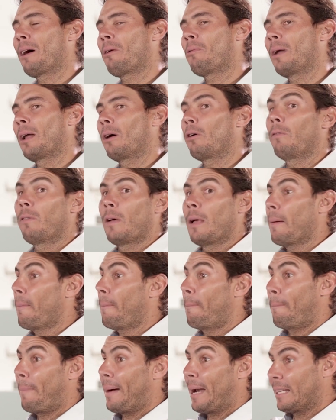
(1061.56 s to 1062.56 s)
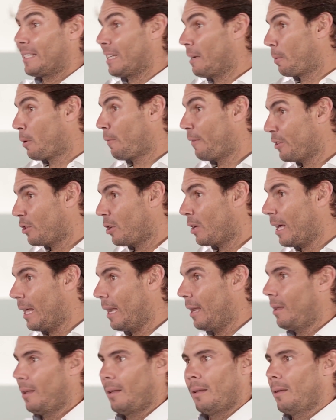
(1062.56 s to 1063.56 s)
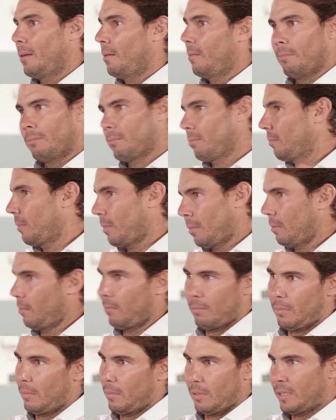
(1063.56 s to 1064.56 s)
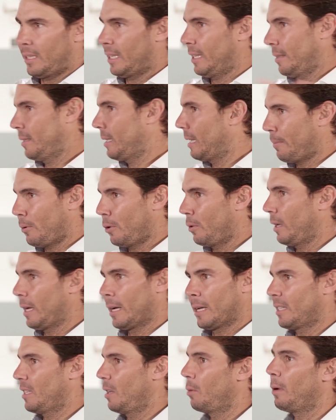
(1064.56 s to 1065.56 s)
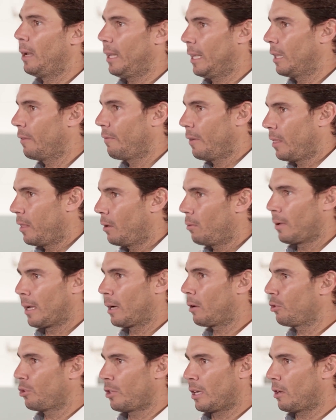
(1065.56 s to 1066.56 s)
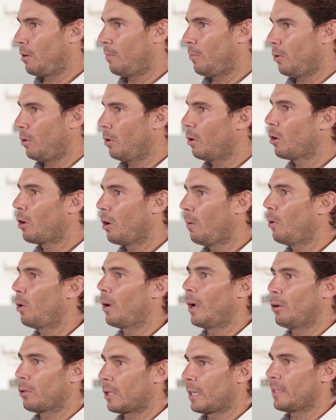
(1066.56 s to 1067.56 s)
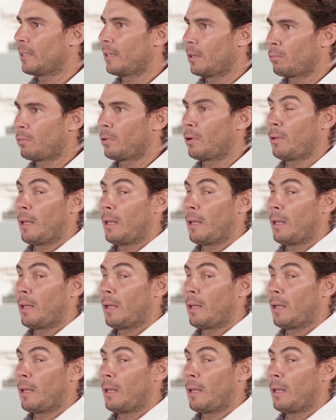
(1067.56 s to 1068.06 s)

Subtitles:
specific physical shape. To be a professional, it's as hard.